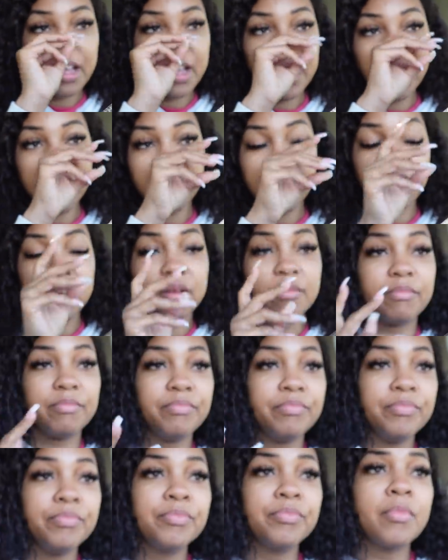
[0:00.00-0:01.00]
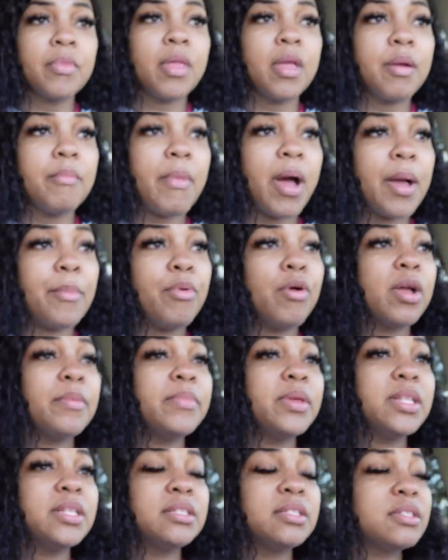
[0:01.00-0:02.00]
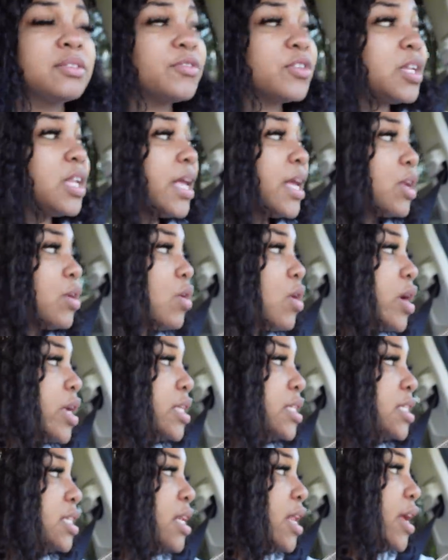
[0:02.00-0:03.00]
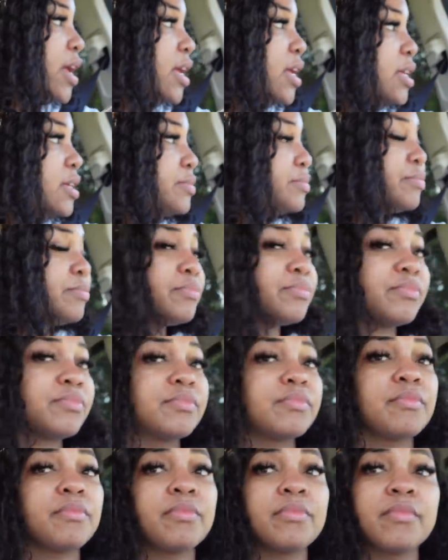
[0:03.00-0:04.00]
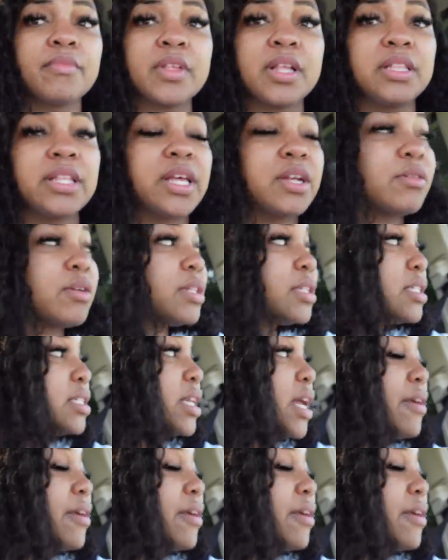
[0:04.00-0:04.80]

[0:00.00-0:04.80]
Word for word: Um, my appointment's for later on today, later on this